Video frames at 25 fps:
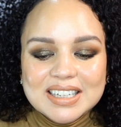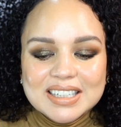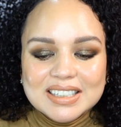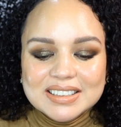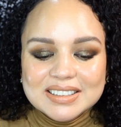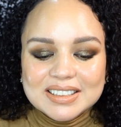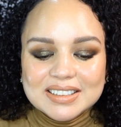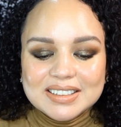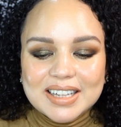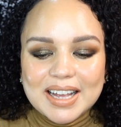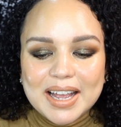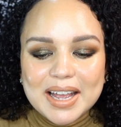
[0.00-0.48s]

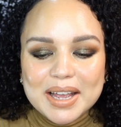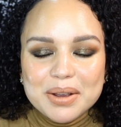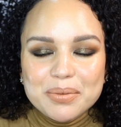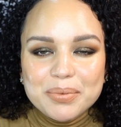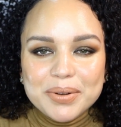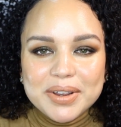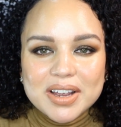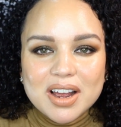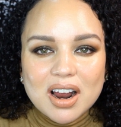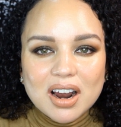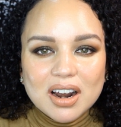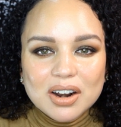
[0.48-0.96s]
Today
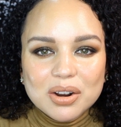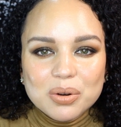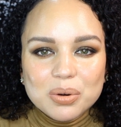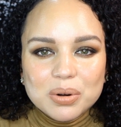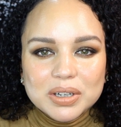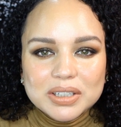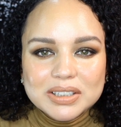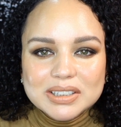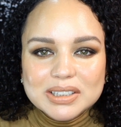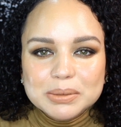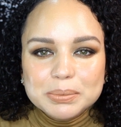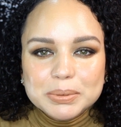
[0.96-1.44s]
we are
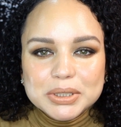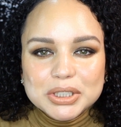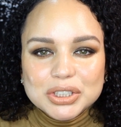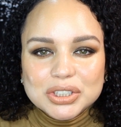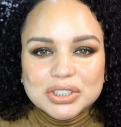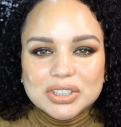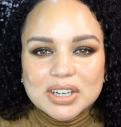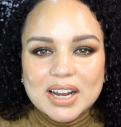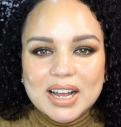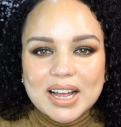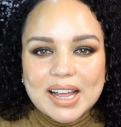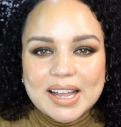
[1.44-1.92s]
going to be
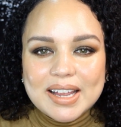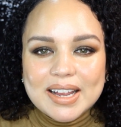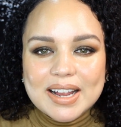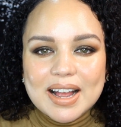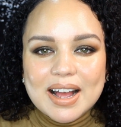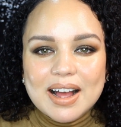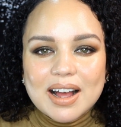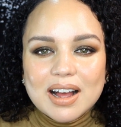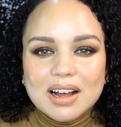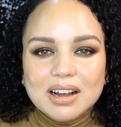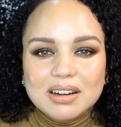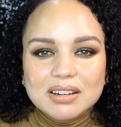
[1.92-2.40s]
trying
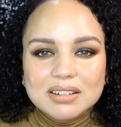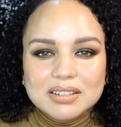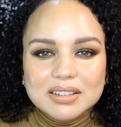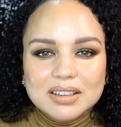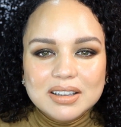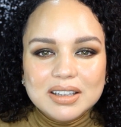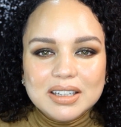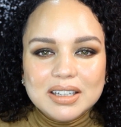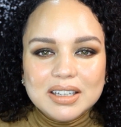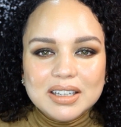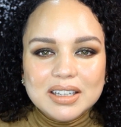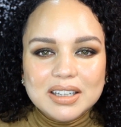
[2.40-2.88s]
out
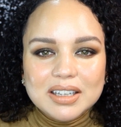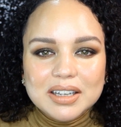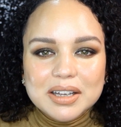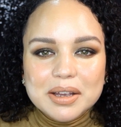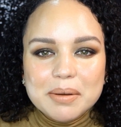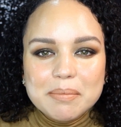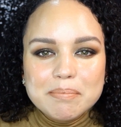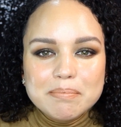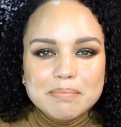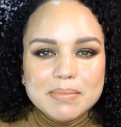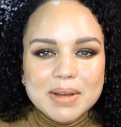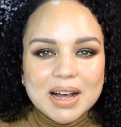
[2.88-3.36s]
the
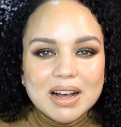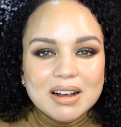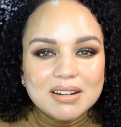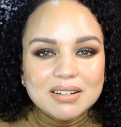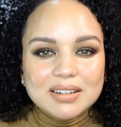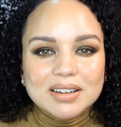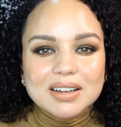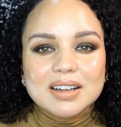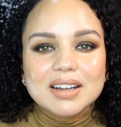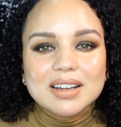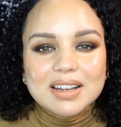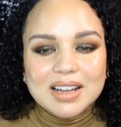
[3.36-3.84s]
Melt